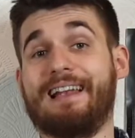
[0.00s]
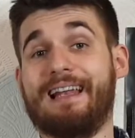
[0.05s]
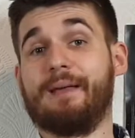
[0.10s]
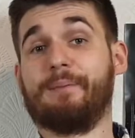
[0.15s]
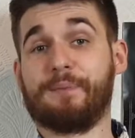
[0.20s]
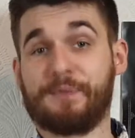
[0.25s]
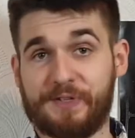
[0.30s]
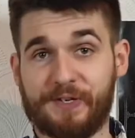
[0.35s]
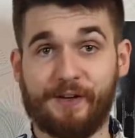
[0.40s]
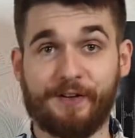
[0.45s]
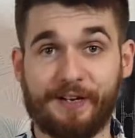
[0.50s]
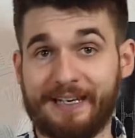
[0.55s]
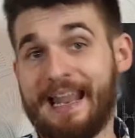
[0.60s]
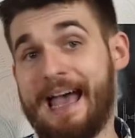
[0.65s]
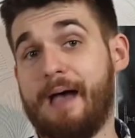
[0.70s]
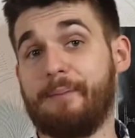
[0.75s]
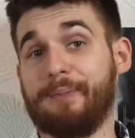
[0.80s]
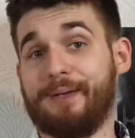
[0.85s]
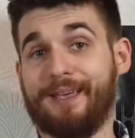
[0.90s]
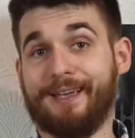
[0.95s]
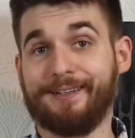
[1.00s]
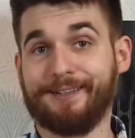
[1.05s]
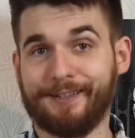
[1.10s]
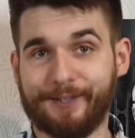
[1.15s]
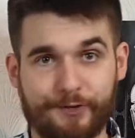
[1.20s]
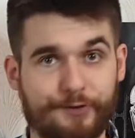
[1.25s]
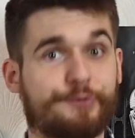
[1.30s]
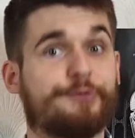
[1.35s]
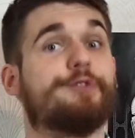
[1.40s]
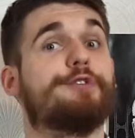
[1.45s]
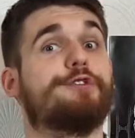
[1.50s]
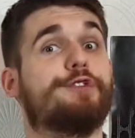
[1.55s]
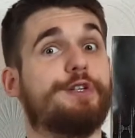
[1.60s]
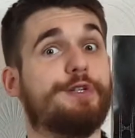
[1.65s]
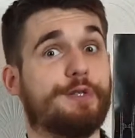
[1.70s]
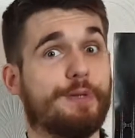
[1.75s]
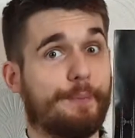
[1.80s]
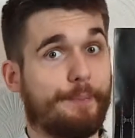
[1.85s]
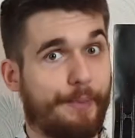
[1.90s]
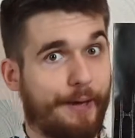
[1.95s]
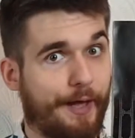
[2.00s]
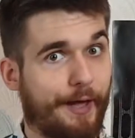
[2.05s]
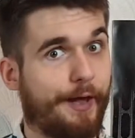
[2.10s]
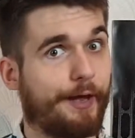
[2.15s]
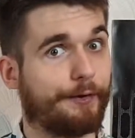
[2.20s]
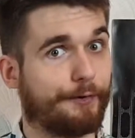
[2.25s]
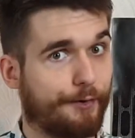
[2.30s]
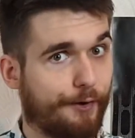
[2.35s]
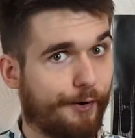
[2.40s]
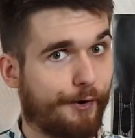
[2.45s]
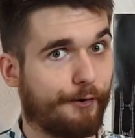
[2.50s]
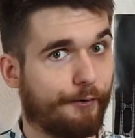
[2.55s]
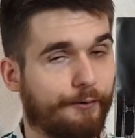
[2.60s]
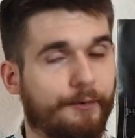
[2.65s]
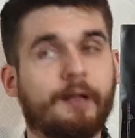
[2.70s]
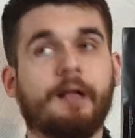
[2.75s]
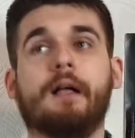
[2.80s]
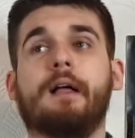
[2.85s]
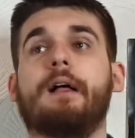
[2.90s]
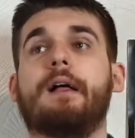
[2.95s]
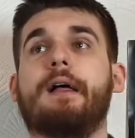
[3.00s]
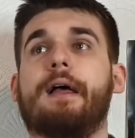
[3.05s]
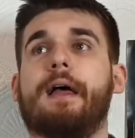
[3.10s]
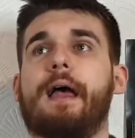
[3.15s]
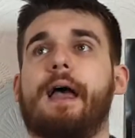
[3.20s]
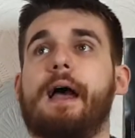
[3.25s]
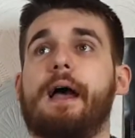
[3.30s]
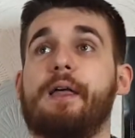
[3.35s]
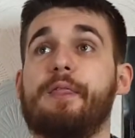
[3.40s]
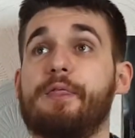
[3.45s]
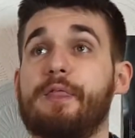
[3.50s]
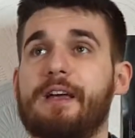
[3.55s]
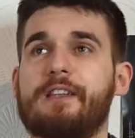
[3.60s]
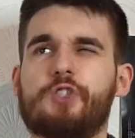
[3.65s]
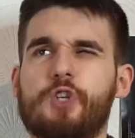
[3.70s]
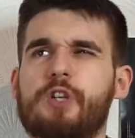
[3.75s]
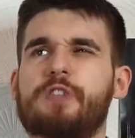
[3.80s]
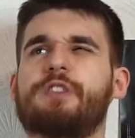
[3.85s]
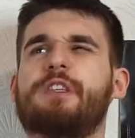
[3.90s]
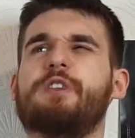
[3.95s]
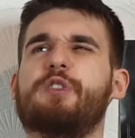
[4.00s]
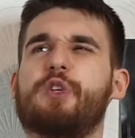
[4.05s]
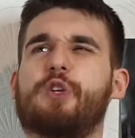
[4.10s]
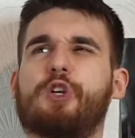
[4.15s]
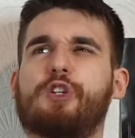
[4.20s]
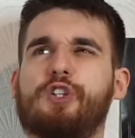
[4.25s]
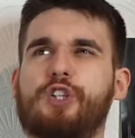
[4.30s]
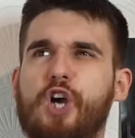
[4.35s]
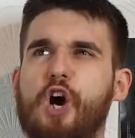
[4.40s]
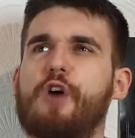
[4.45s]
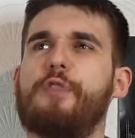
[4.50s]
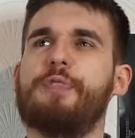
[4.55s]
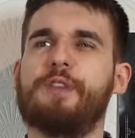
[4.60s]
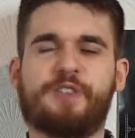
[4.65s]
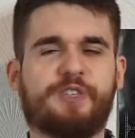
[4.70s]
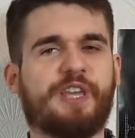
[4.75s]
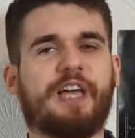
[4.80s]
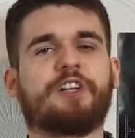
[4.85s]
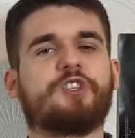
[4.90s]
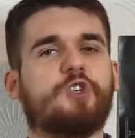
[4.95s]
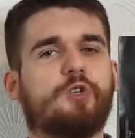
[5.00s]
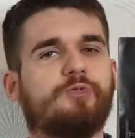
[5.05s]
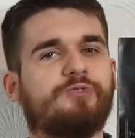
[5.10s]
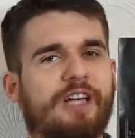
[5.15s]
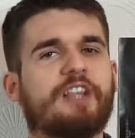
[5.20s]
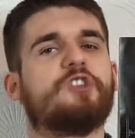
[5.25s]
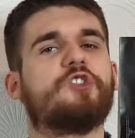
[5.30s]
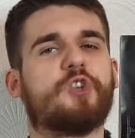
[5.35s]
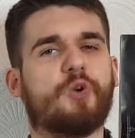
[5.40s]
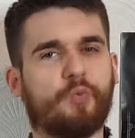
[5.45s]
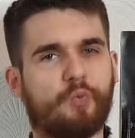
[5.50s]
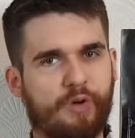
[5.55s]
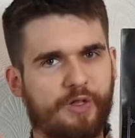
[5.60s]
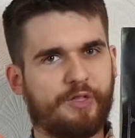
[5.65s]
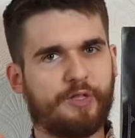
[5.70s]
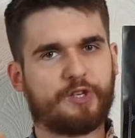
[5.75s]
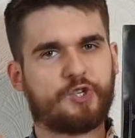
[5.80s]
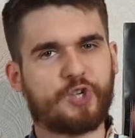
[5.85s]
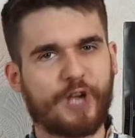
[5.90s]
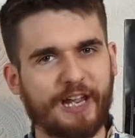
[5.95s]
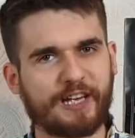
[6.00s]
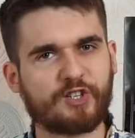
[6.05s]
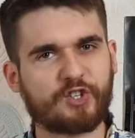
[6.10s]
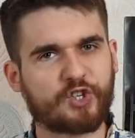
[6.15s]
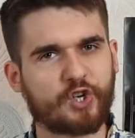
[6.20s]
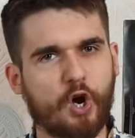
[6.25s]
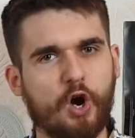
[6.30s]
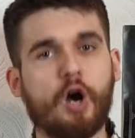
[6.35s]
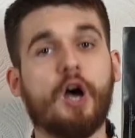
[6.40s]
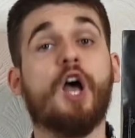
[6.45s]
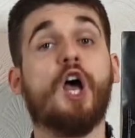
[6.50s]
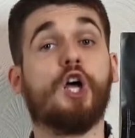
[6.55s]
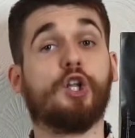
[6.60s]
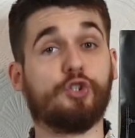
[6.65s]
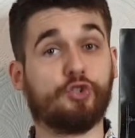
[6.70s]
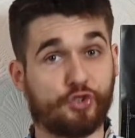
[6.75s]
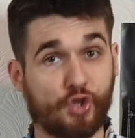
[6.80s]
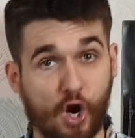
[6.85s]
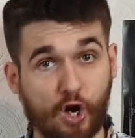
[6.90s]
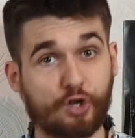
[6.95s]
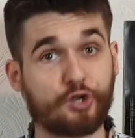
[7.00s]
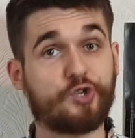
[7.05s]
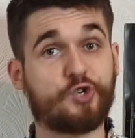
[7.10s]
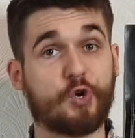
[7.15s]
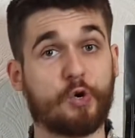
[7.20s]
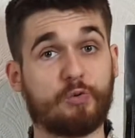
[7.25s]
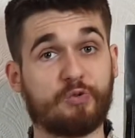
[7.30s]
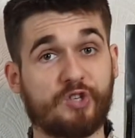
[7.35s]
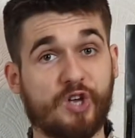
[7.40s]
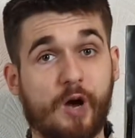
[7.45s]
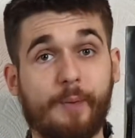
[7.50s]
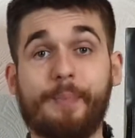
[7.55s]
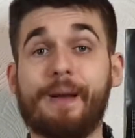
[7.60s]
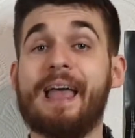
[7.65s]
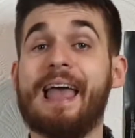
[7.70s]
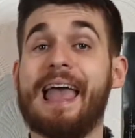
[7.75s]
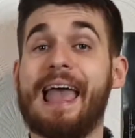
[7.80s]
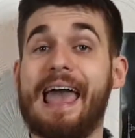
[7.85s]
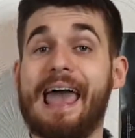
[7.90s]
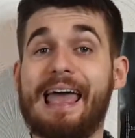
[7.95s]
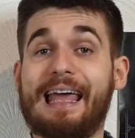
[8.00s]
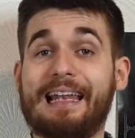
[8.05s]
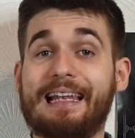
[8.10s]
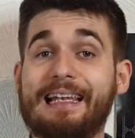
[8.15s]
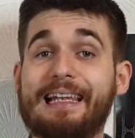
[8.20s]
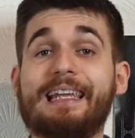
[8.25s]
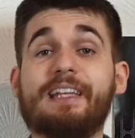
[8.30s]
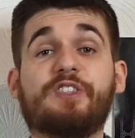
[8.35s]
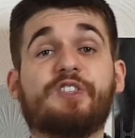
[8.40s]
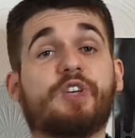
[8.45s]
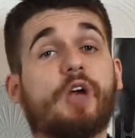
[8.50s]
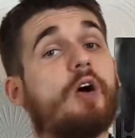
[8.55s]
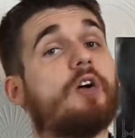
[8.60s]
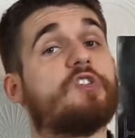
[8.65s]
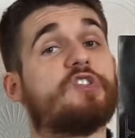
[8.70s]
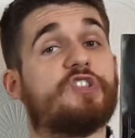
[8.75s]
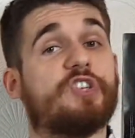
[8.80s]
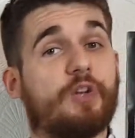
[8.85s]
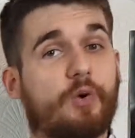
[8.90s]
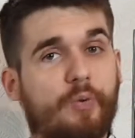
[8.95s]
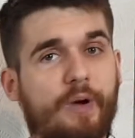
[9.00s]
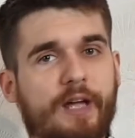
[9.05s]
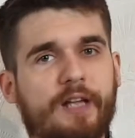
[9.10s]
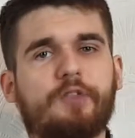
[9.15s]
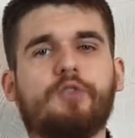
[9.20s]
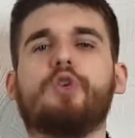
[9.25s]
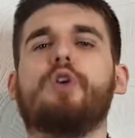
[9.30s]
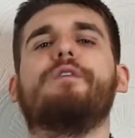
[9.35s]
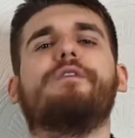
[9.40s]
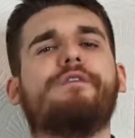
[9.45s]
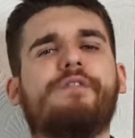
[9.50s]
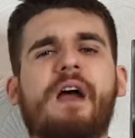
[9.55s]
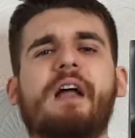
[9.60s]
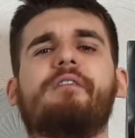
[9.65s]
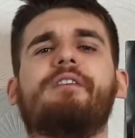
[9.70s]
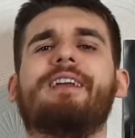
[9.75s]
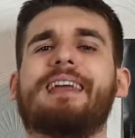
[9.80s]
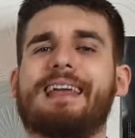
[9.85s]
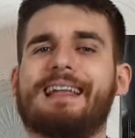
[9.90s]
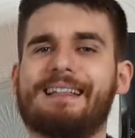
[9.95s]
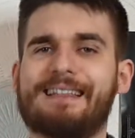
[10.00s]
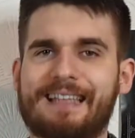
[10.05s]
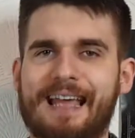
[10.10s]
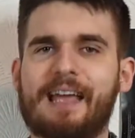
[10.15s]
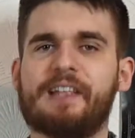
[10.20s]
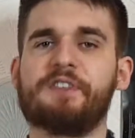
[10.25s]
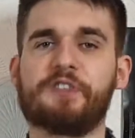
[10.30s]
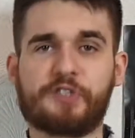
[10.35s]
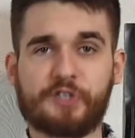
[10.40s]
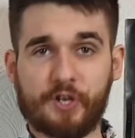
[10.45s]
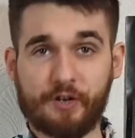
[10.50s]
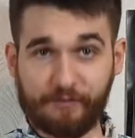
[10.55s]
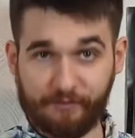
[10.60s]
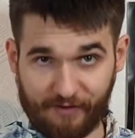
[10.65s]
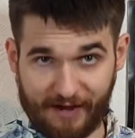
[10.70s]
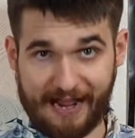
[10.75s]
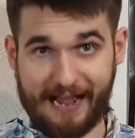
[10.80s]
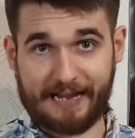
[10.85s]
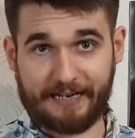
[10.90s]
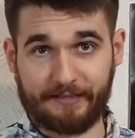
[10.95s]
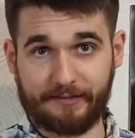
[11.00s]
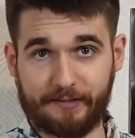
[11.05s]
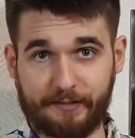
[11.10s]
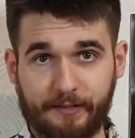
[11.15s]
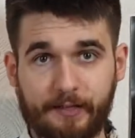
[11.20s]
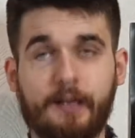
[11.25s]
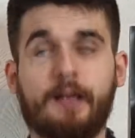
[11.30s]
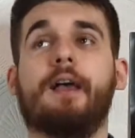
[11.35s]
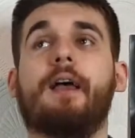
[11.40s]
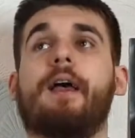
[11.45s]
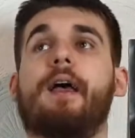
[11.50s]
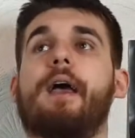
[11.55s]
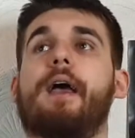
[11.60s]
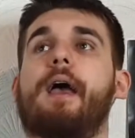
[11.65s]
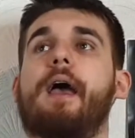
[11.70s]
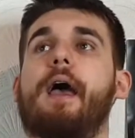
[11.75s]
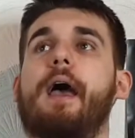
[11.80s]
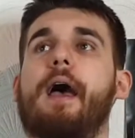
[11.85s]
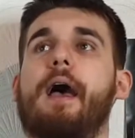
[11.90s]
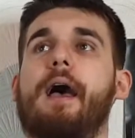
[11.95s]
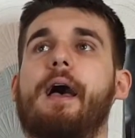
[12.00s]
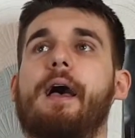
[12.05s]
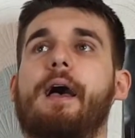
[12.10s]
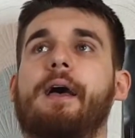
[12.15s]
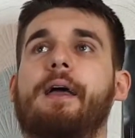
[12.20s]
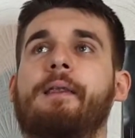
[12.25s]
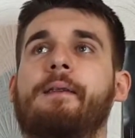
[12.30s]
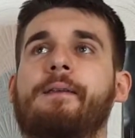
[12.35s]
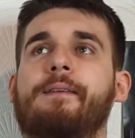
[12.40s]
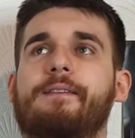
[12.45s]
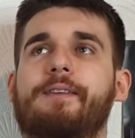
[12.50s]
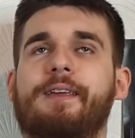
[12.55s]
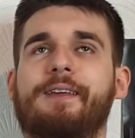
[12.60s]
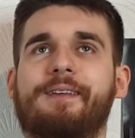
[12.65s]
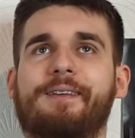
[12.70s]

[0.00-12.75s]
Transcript: lips on a napkin, because she's a bad girl. And then just as you could cut the sexual tension with a chainsaw, Doc shows up and leads Carson away to a very intense ride. And